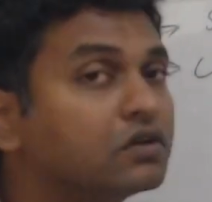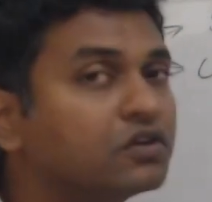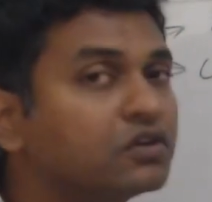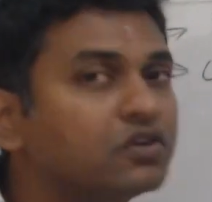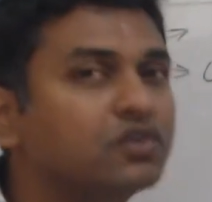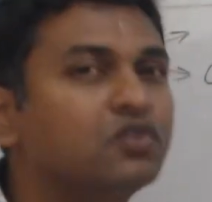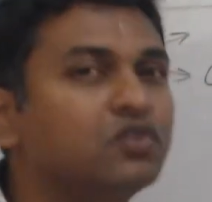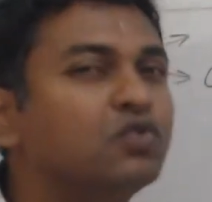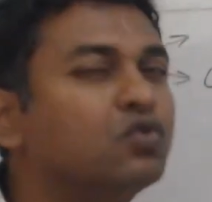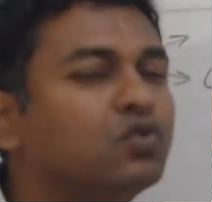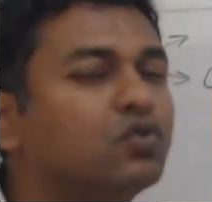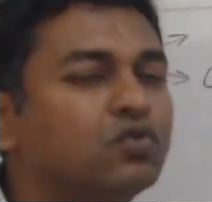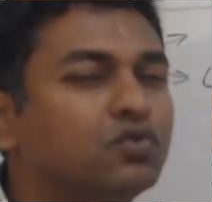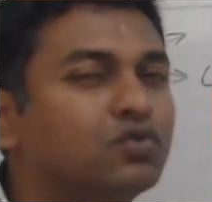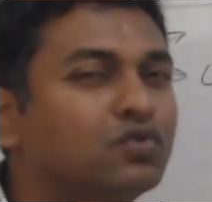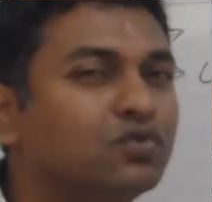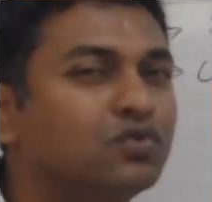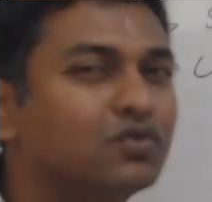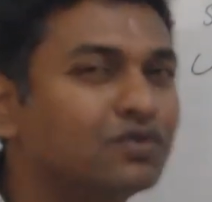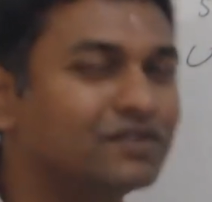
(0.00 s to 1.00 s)
no,
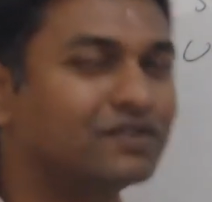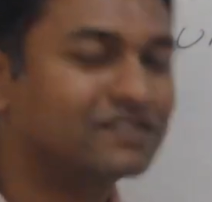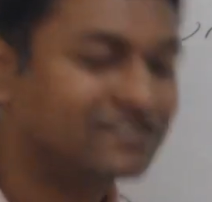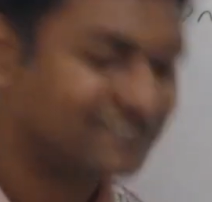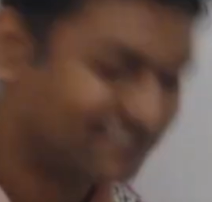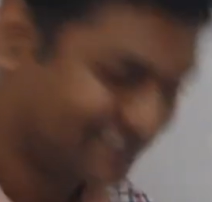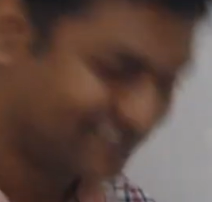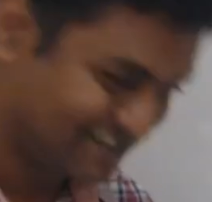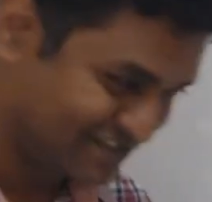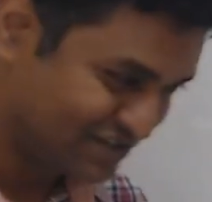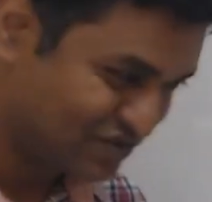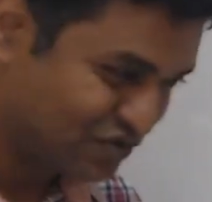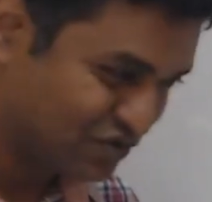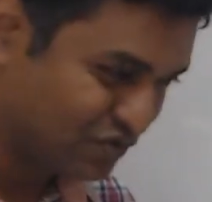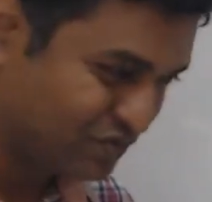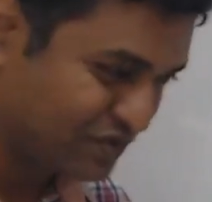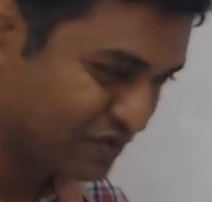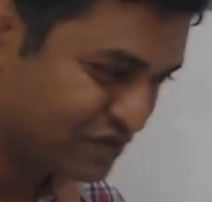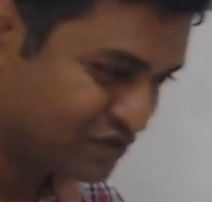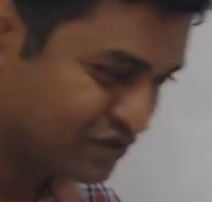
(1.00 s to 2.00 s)
too
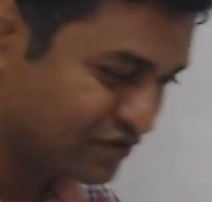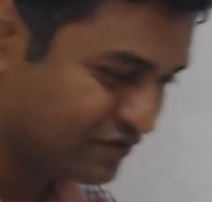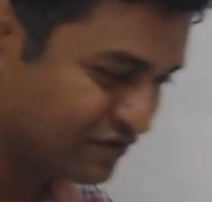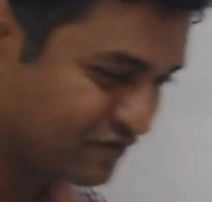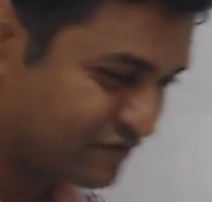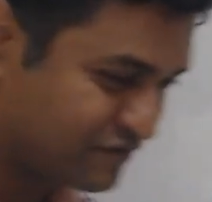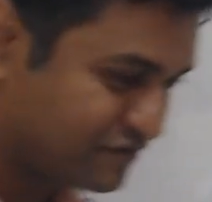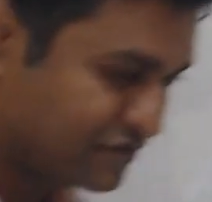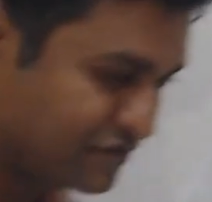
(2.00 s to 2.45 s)
much of,